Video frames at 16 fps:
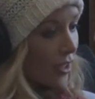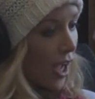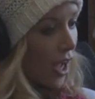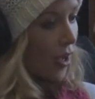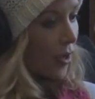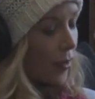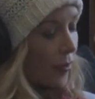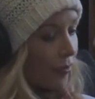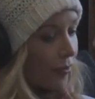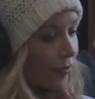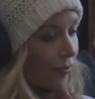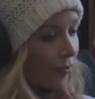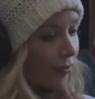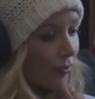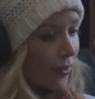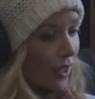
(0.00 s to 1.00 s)
And
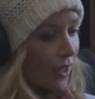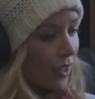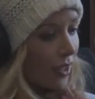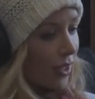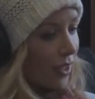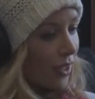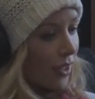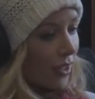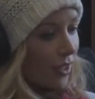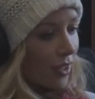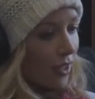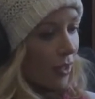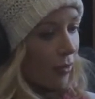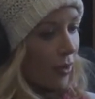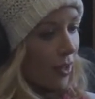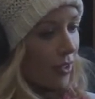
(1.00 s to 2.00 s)

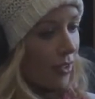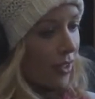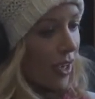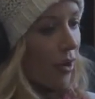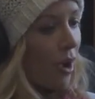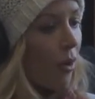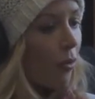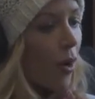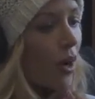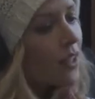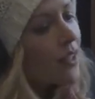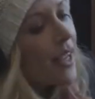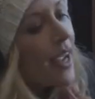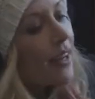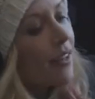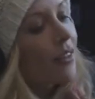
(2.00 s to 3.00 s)
I wanted
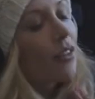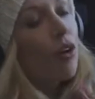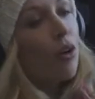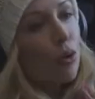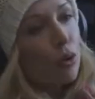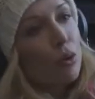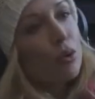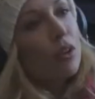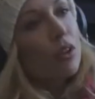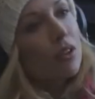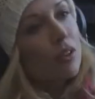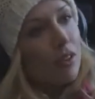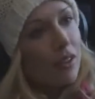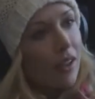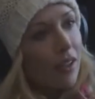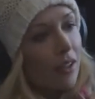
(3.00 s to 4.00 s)
Kayden Cole
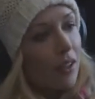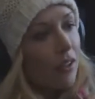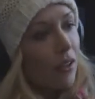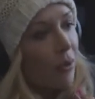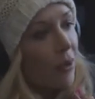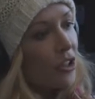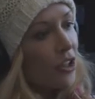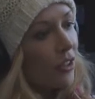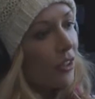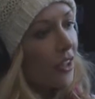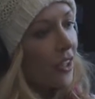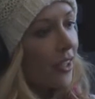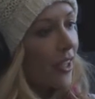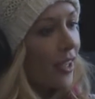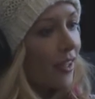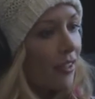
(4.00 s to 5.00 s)

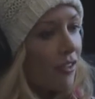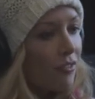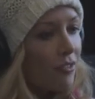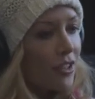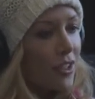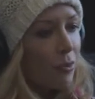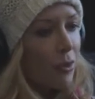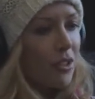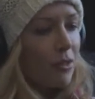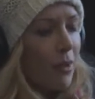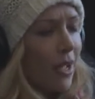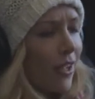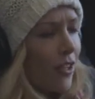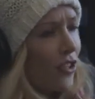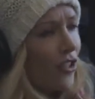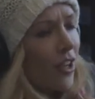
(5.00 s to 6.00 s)
originally, and for some reason my
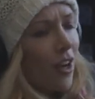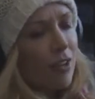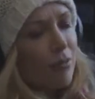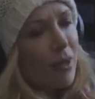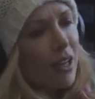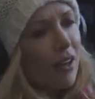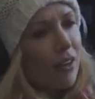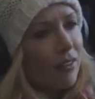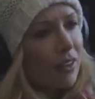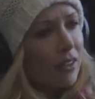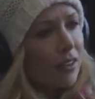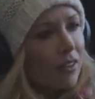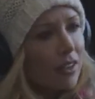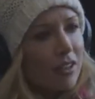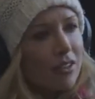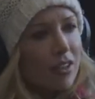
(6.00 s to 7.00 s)
agent talked me out of it.
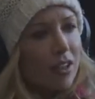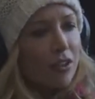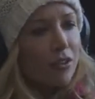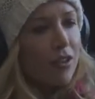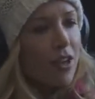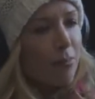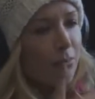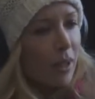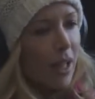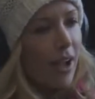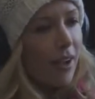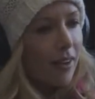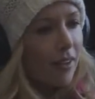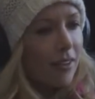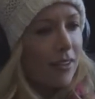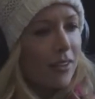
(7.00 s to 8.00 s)
He's like, "You're not
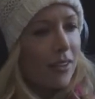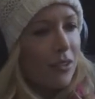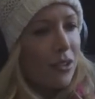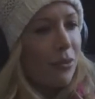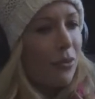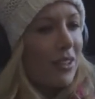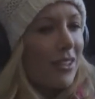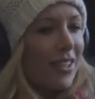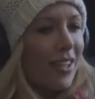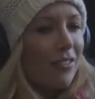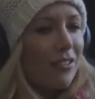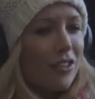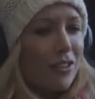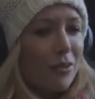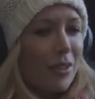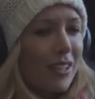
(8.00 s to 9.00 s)
black." I was like, "What does that have
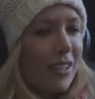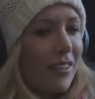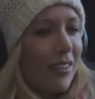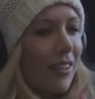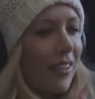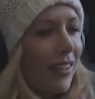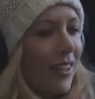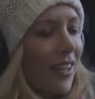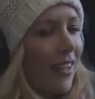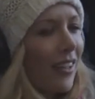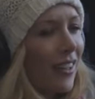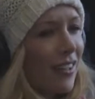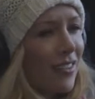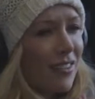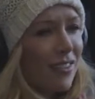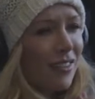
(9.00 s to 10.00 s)
to do with anything?" Yeah, I
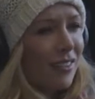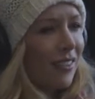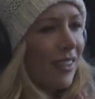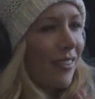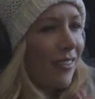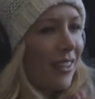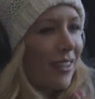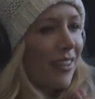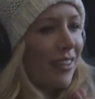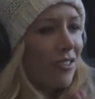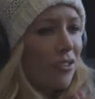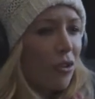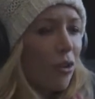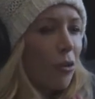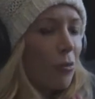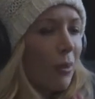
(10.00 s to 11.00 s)
guess like he thinks
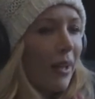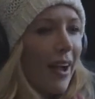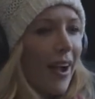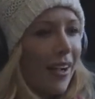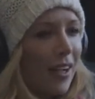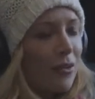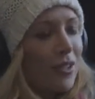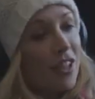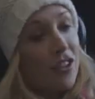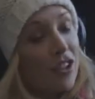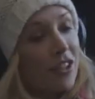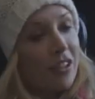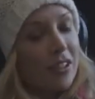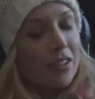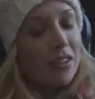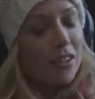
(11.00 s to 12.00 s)
Cole black. I was
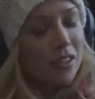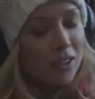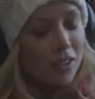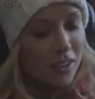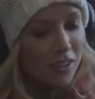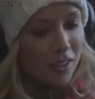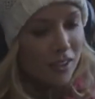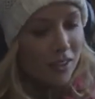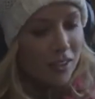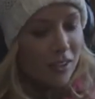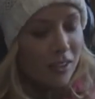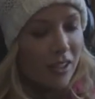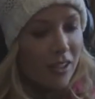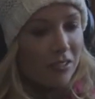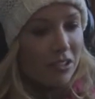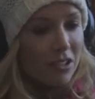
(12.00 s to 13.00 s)
actually gonna
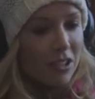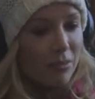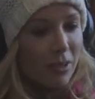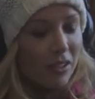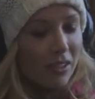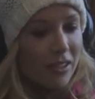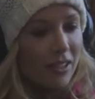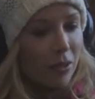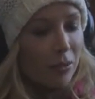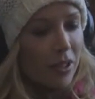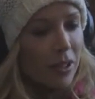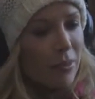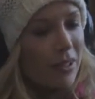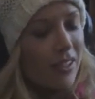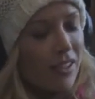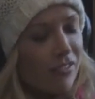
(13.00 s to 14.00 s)
not even spell it that way,
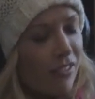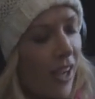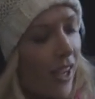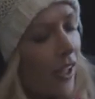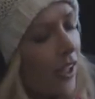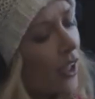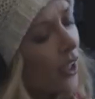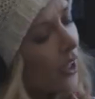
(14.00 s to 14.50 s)
but that's fine.